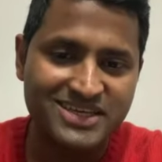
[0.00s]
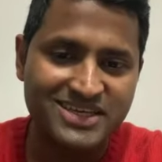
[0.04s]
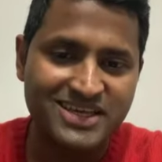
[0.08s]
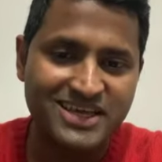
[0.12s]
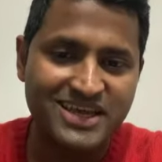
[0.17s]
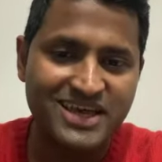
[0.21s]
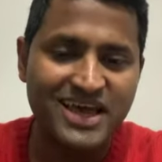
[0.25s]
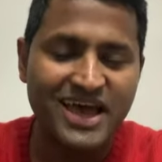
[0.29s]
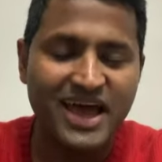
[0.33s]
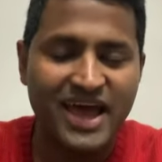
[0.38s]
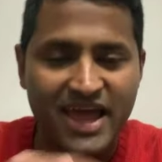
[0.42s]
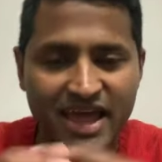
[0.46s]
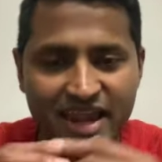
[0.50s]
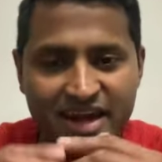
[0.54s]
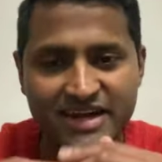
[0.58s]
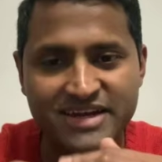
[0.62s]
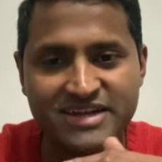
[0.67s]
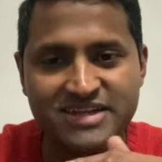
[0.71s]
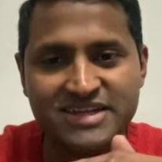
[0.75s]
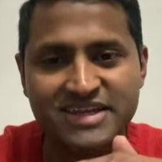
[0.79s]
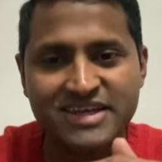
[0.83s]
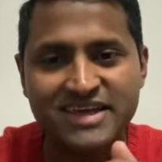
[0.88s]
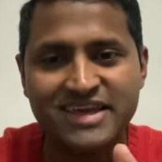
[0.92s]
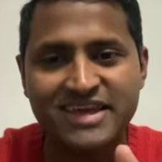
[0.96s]
And
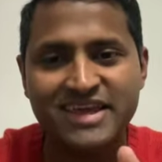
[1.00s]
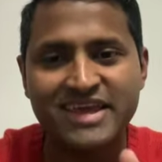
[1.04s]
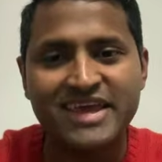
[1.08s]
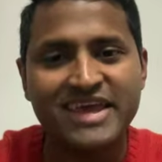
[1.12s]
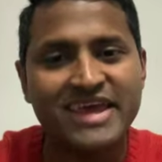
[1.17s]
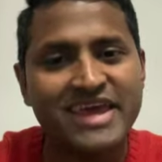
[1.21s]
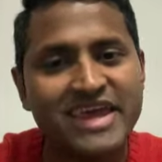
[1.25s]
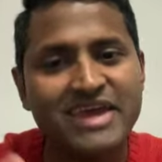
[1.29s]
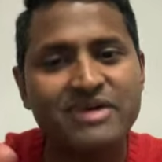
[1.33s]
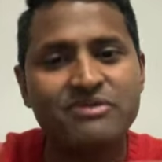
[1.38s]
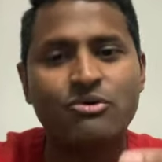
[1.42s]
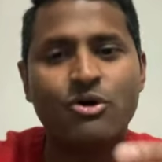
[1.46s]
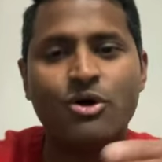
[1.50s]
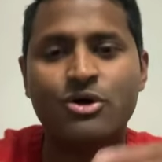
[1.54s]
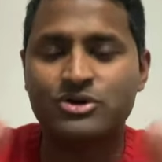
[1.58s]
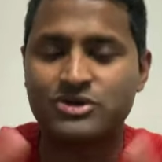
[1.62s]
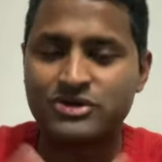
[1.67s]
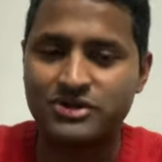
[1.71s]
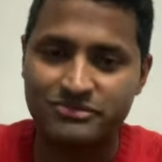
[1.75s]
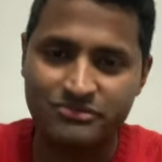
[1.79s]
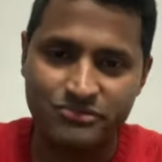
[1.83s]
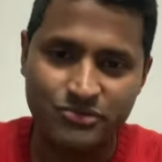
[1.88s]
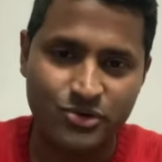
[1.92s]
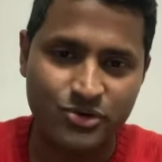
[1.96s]
he walked on
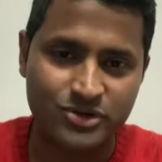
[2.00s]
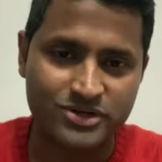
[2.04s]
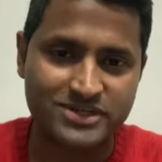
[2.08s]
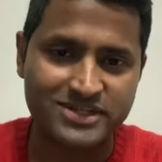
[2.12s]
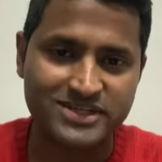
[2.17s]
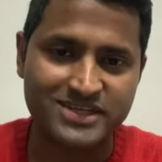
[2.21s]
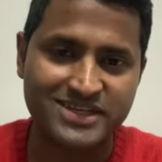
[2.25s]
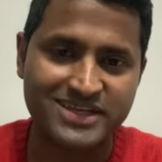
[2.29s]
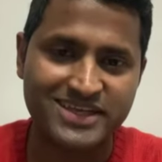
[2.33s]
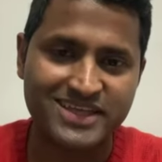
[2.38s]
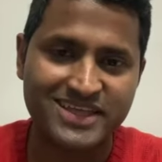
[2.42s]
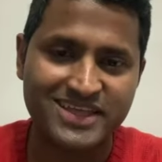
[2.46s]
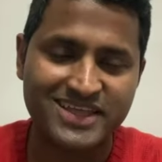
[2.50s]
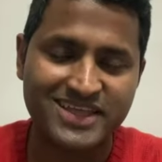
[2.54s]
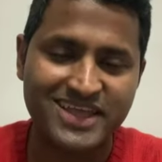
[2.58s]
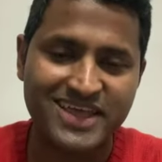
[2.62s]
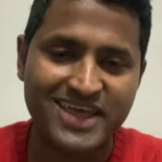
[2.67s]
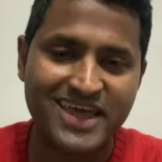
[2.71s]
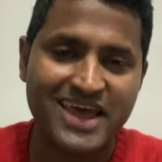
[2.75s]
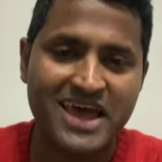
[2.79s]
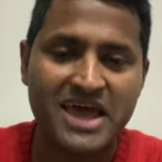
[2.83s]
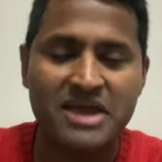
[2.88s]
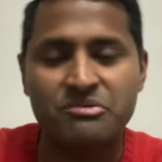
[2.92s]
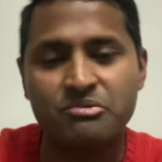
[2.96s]
water.
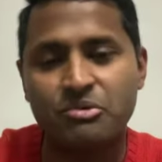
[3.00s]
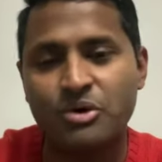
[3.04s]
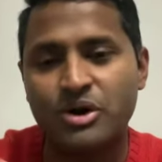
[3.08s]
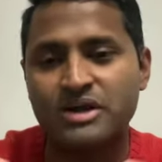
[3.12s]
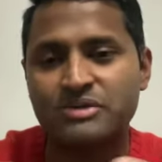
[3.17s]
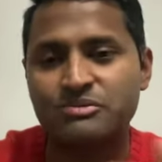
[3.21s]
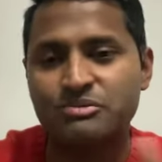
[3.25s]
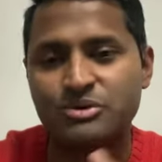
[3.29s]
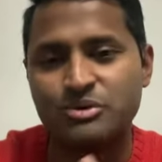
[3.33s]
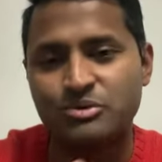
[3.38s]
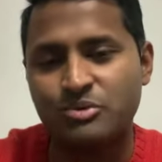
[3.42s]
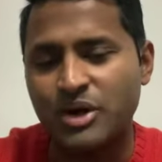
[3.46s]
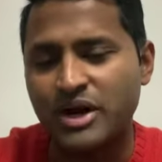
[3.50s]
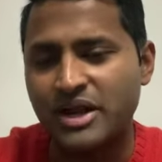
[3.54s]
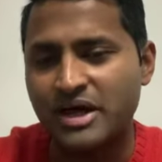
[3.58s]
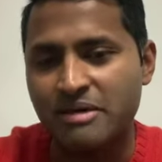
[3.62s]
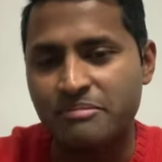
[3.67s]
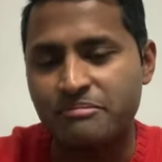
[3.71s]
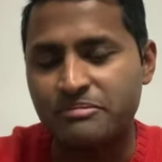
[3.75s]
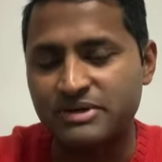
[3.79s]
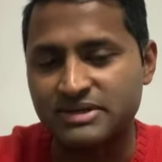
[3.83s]
And what happened?